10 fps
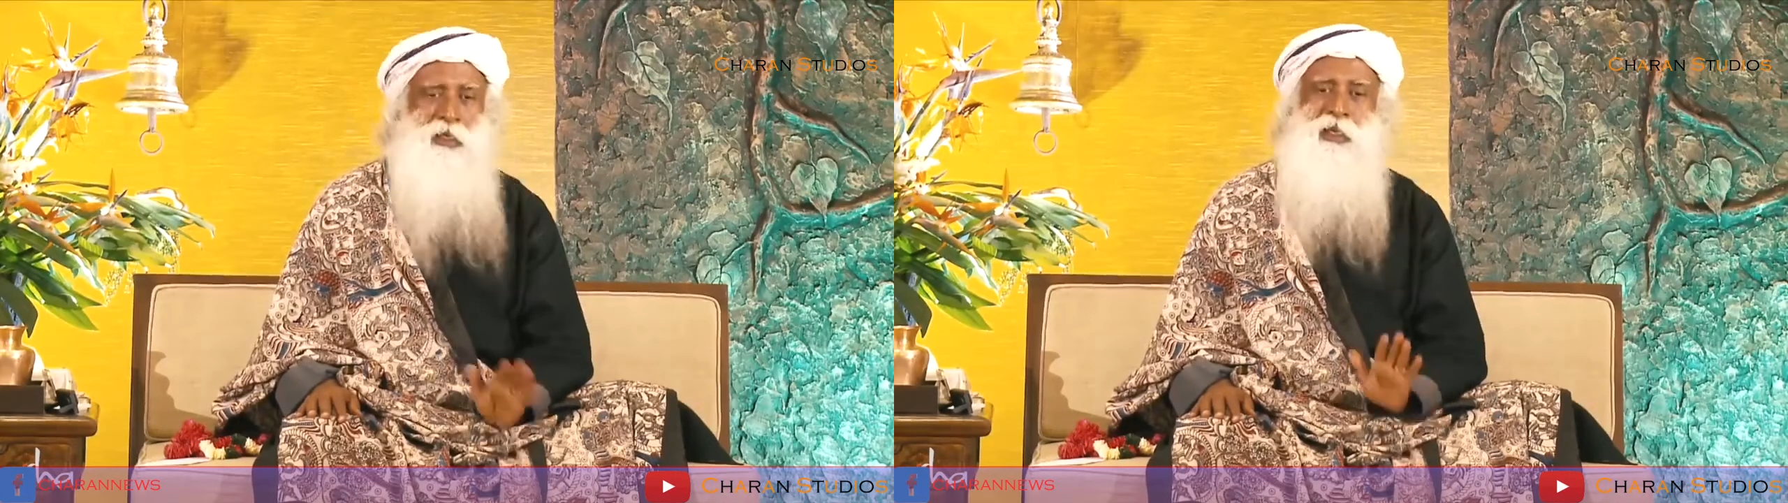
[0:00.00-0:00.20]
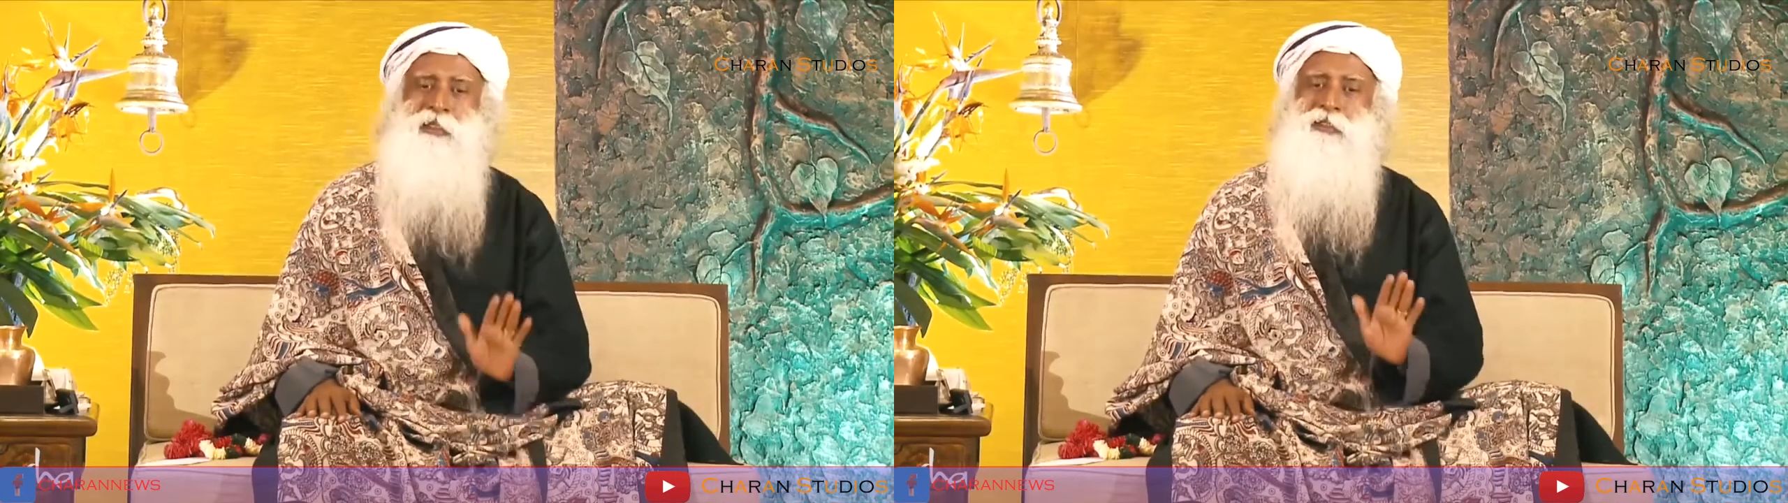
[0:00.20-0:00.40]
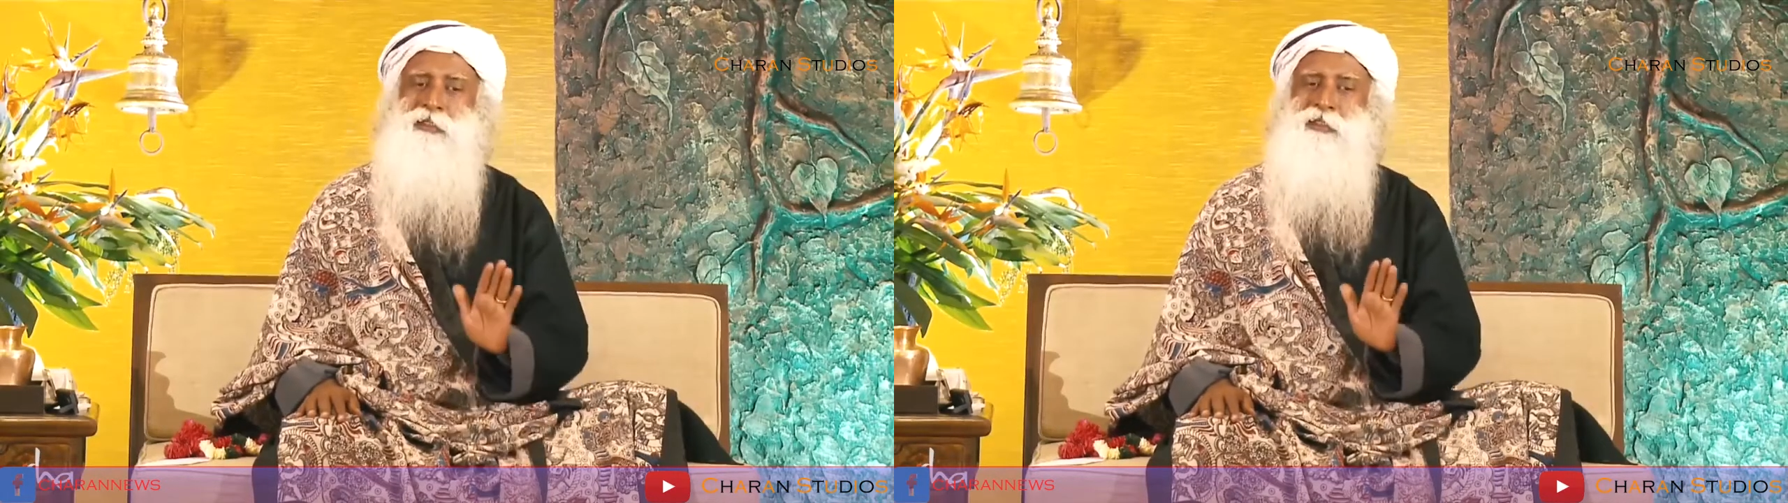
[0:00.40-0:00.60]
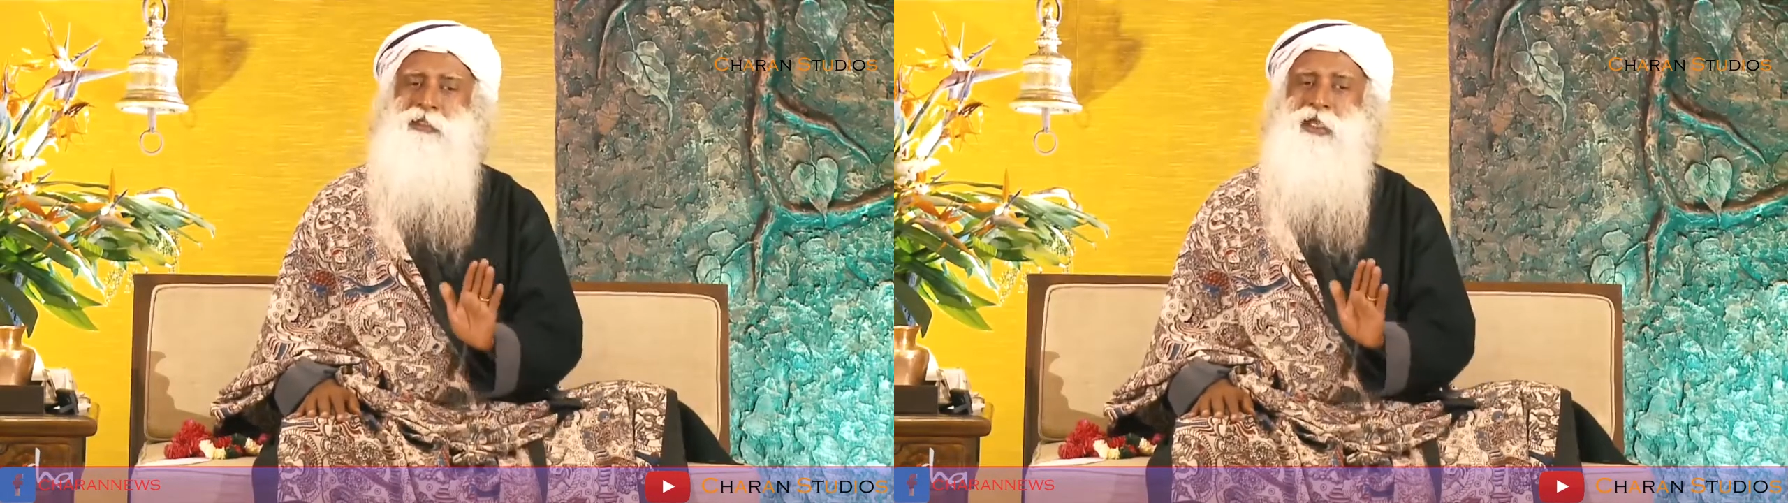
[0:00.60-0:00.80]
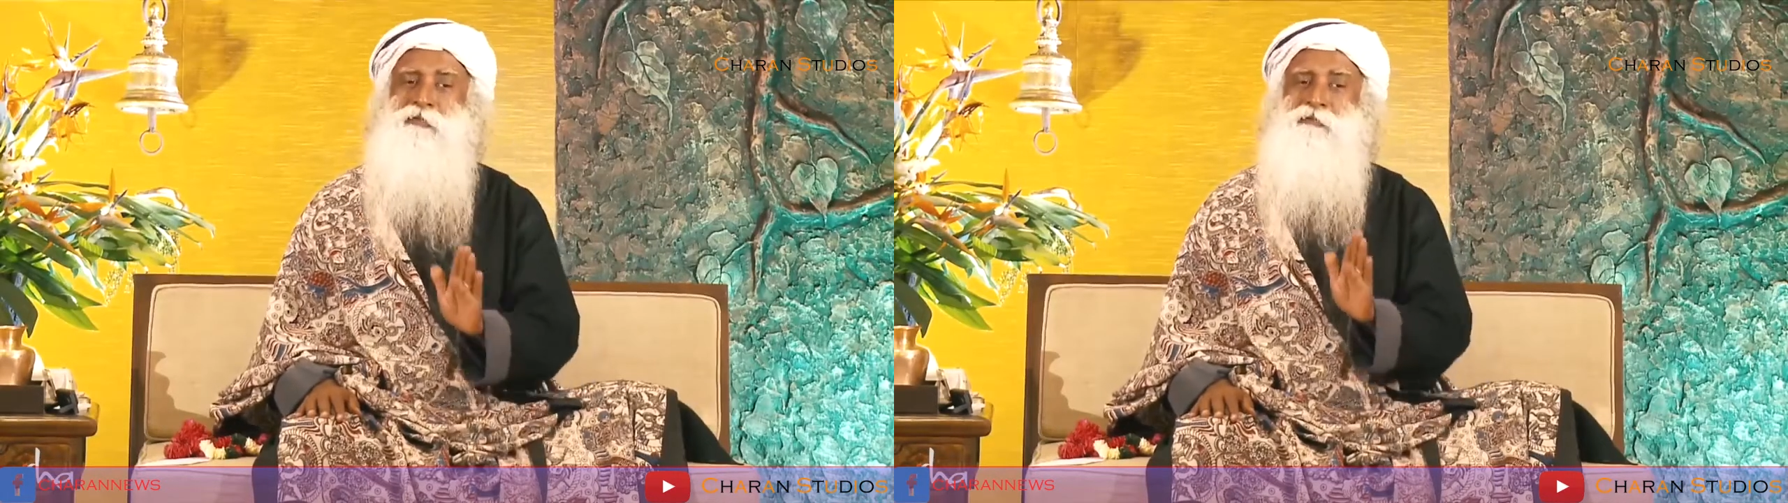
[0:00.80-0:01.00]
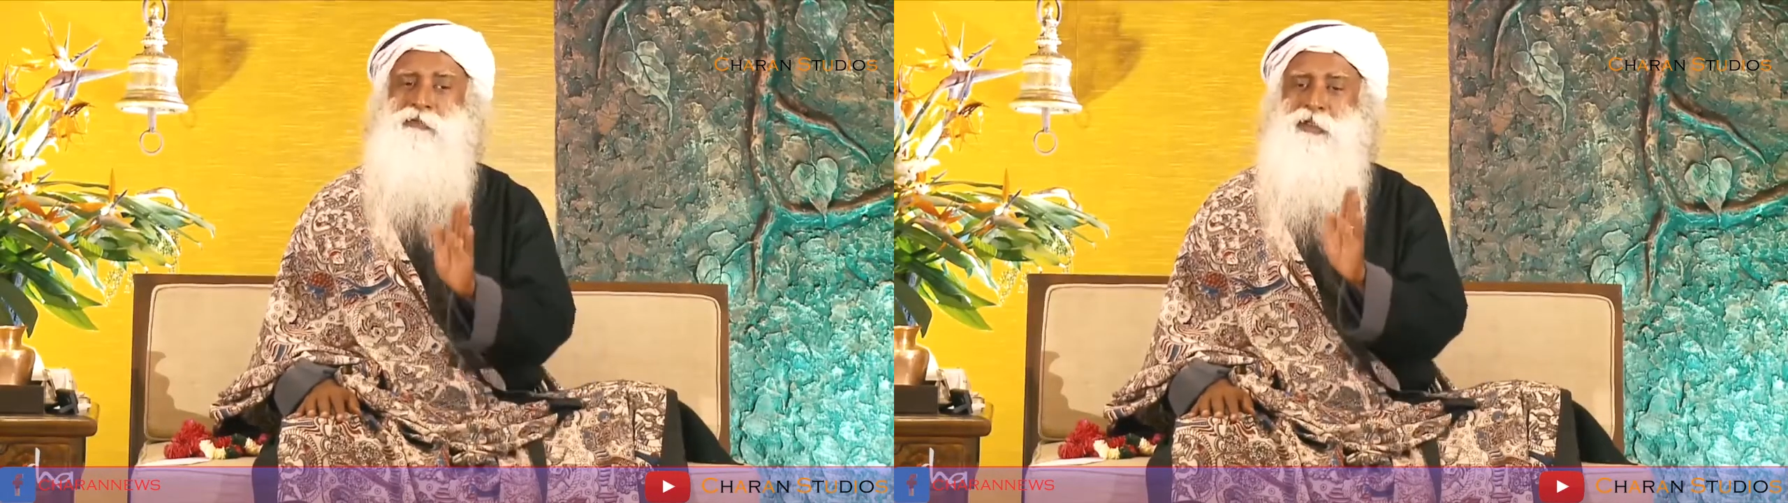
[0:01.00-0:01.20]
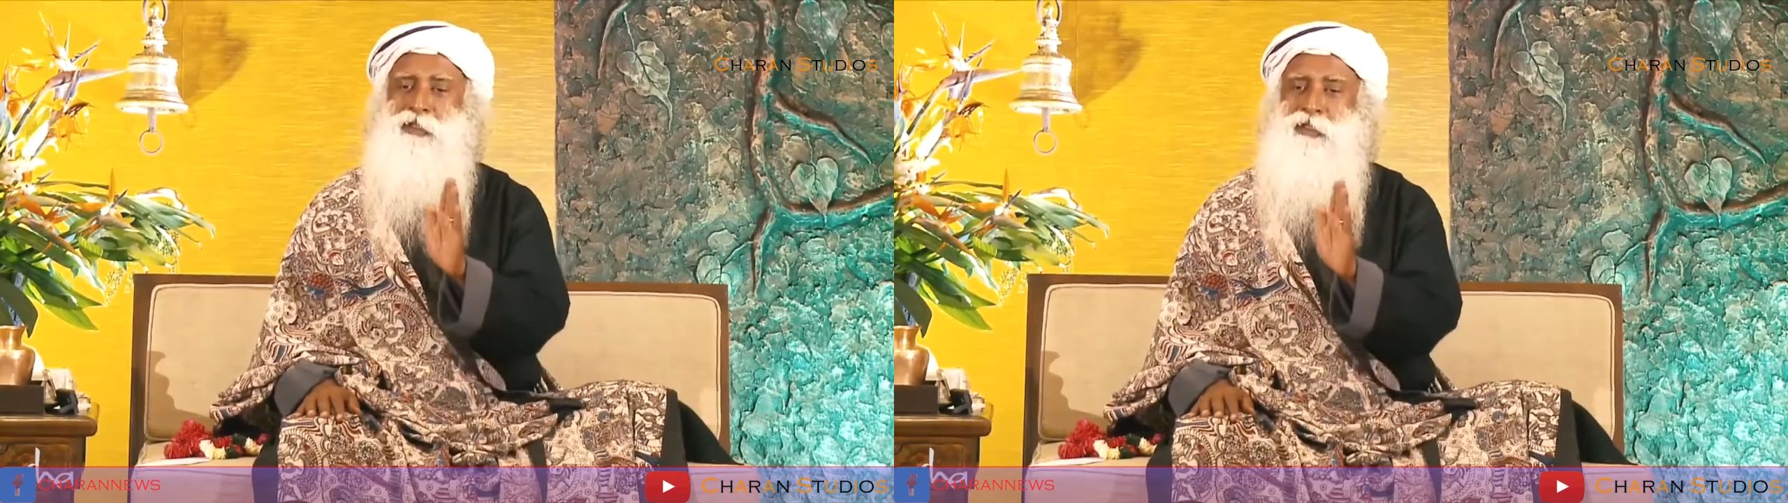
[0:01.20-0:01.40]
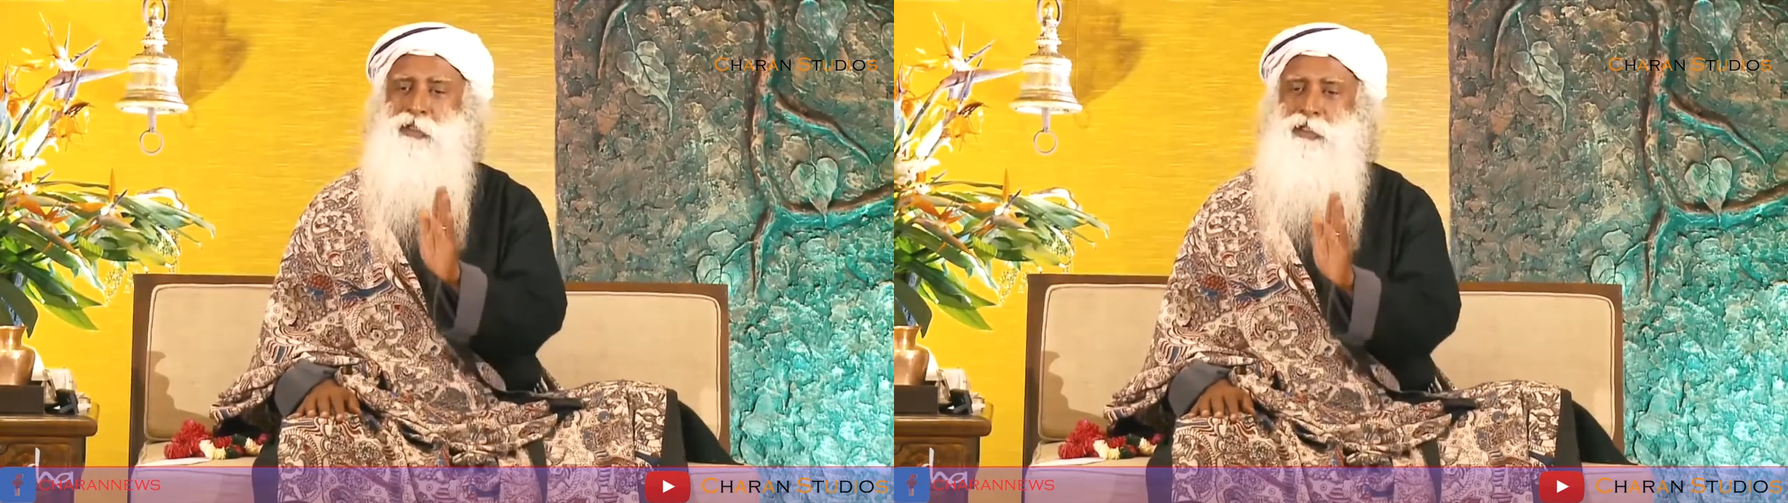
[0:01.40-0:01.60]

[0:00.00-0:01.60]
Like this, everything